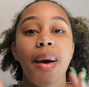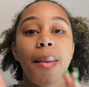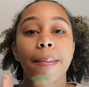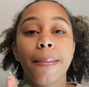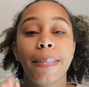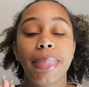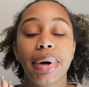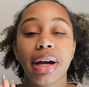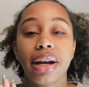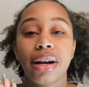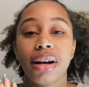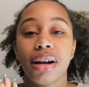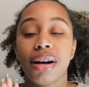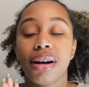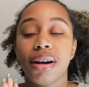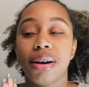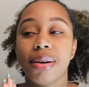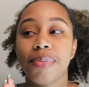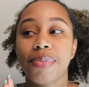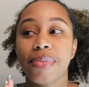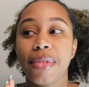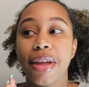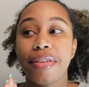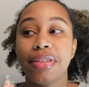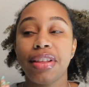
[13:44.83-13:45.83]
But
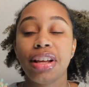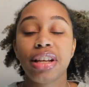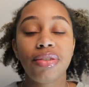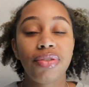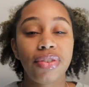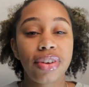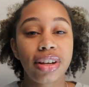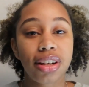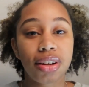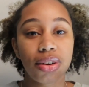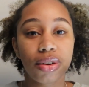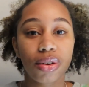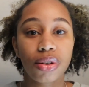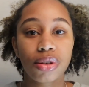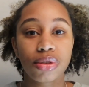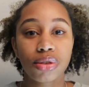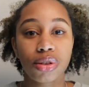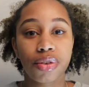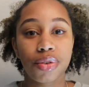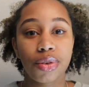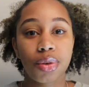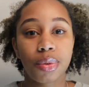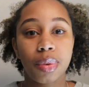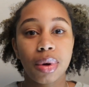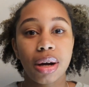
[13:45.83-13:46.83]
um, if this video goes
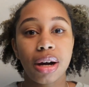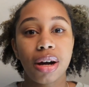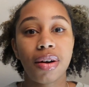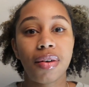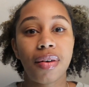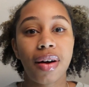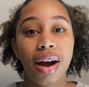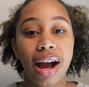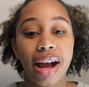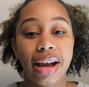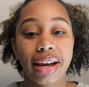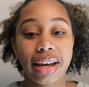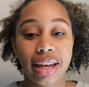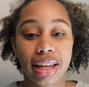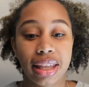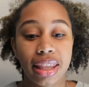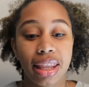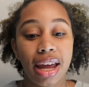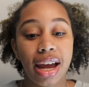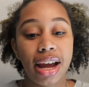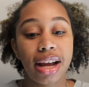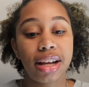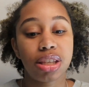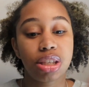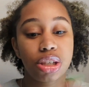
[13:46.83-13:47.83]
over well, I can
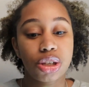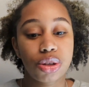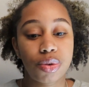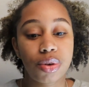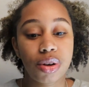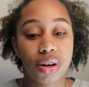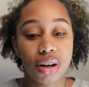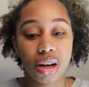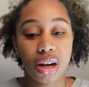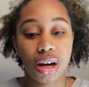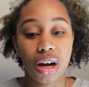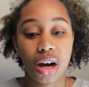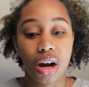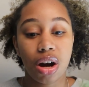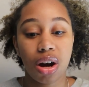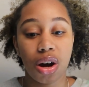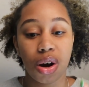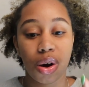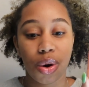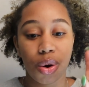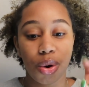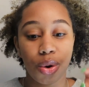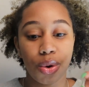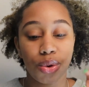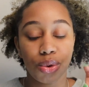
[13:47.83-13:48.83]
like do a,
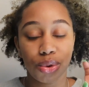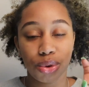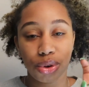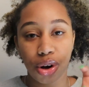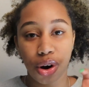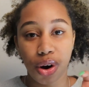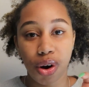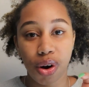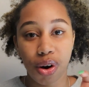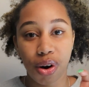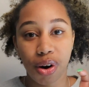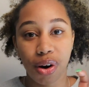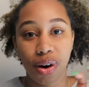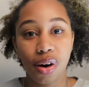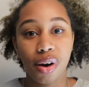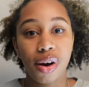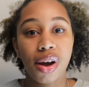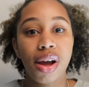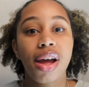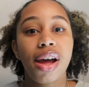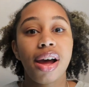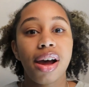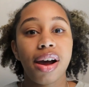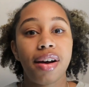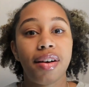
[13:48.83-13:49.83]
a old haul
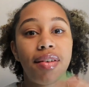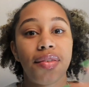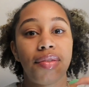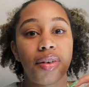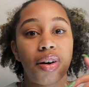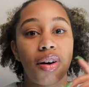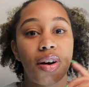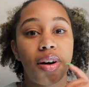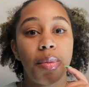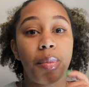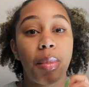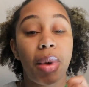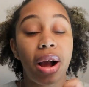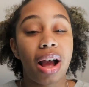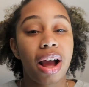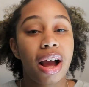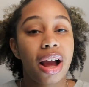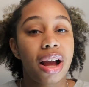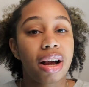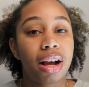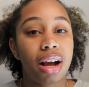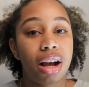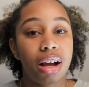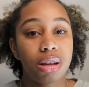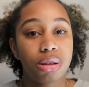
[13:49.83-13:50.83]
of all
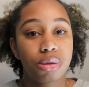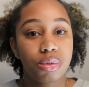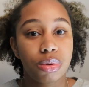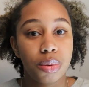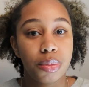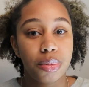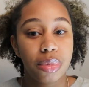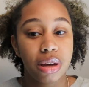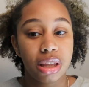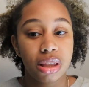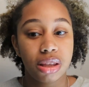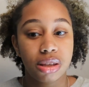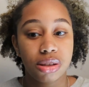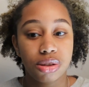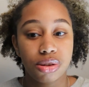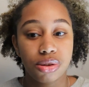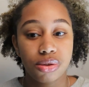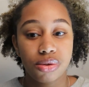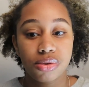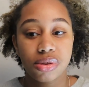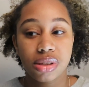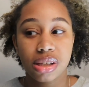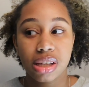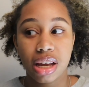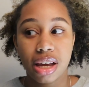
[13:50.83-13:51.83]
my Icon Swim bathing
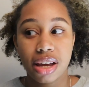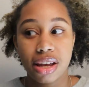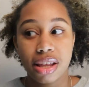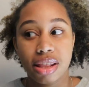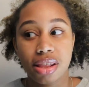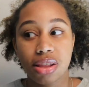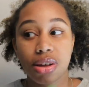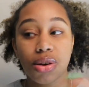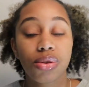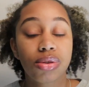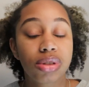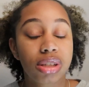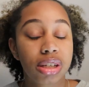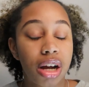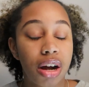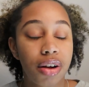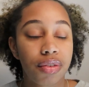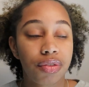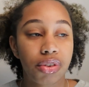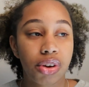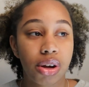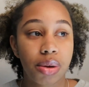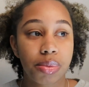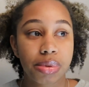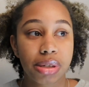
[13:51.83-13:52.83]
suits and those
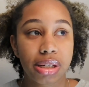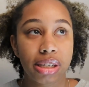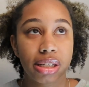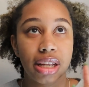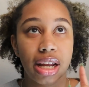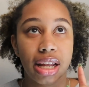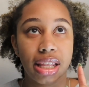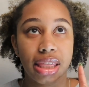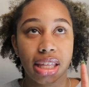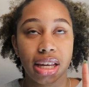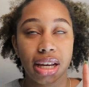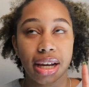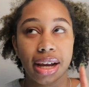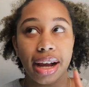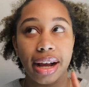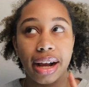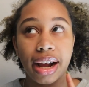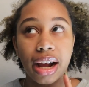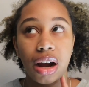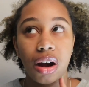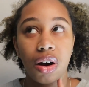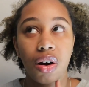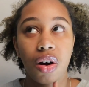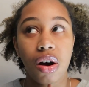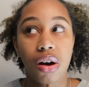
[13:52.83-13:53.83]
cover-ups because I think I
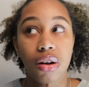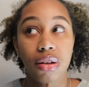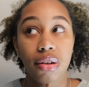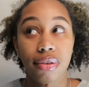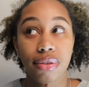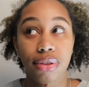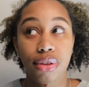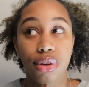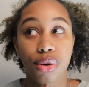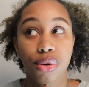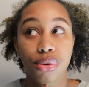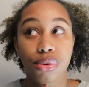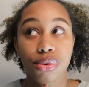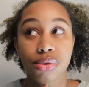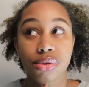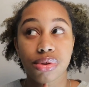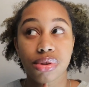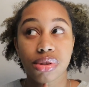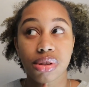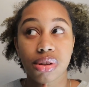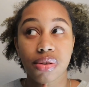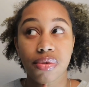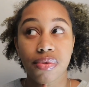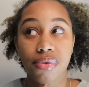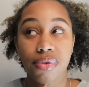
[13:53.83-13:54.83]
got all of
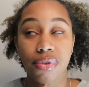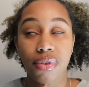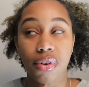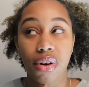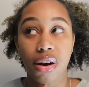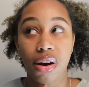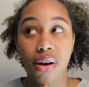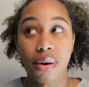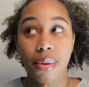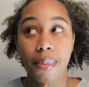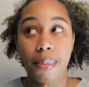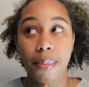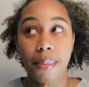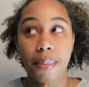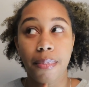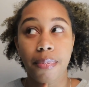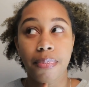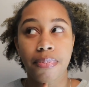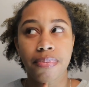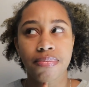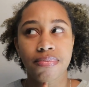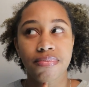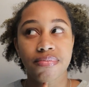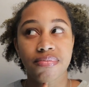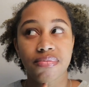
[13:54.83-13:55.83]
those from
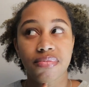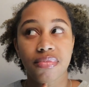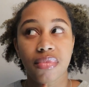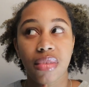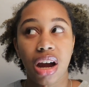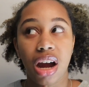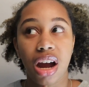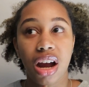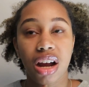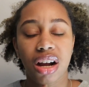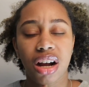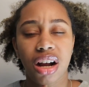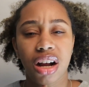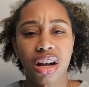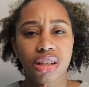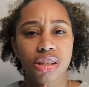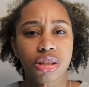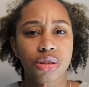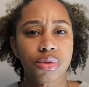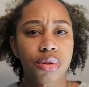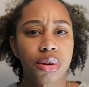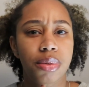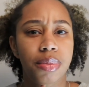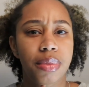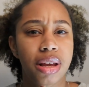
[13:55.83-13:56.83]
Icon
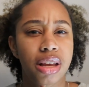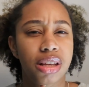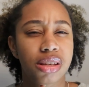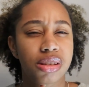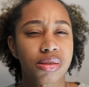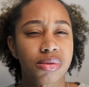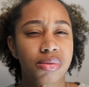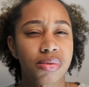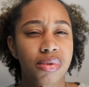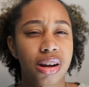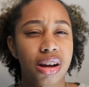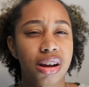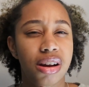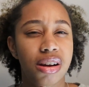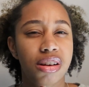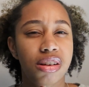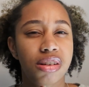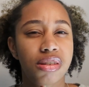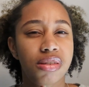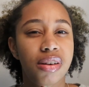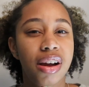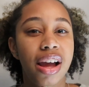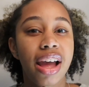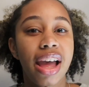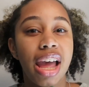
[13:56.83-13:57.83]
Swim as
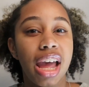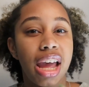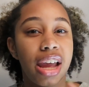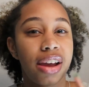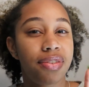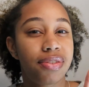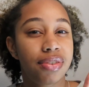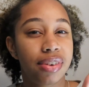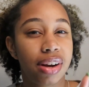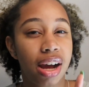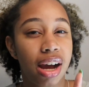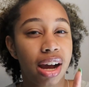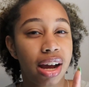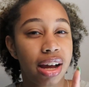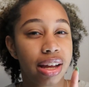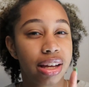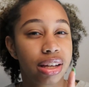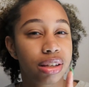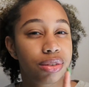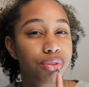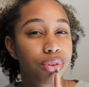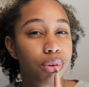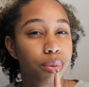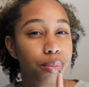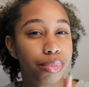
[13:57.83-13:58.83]
well. If not,
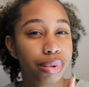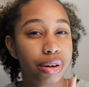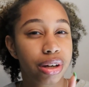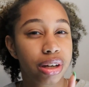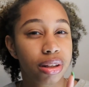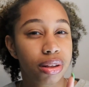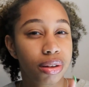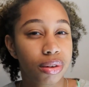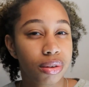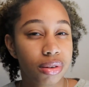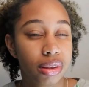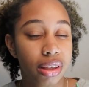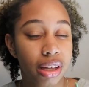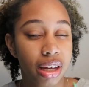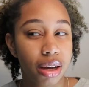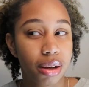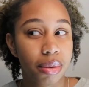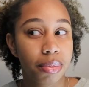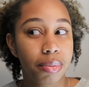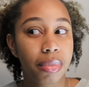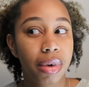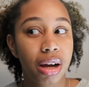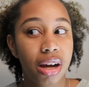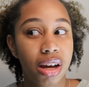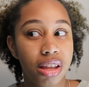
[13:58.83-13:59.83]
it's from Pretty Little
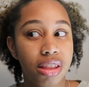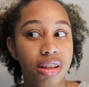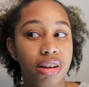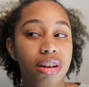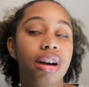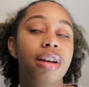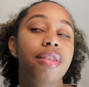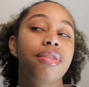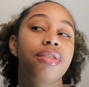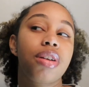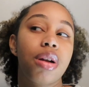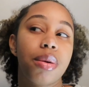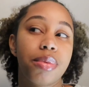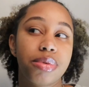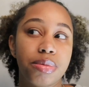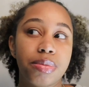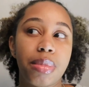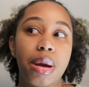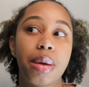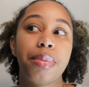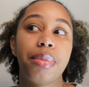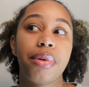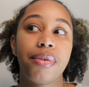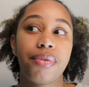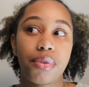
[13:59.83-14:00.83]
Thing. My other cover-ups
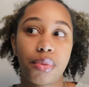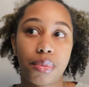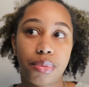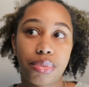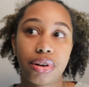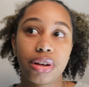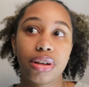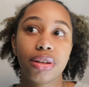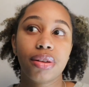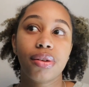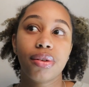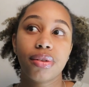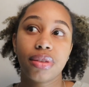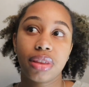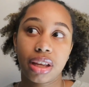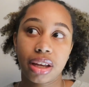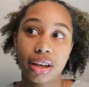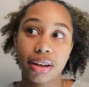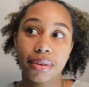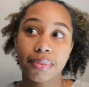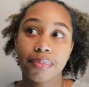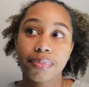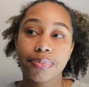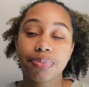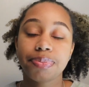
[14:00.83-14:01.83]
might be from Pretty Little
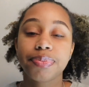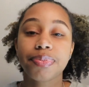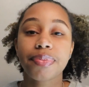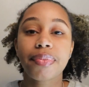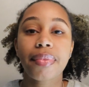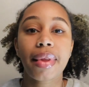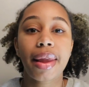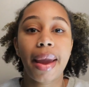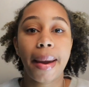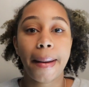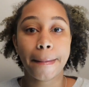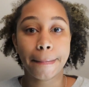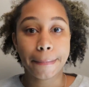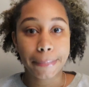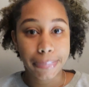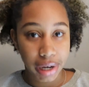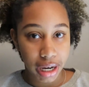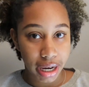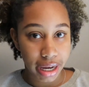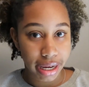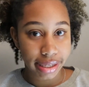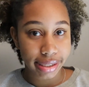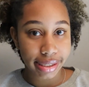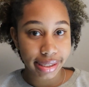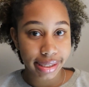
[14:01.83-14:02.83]
Thing.
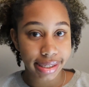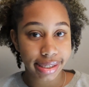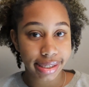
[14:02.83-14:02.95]
But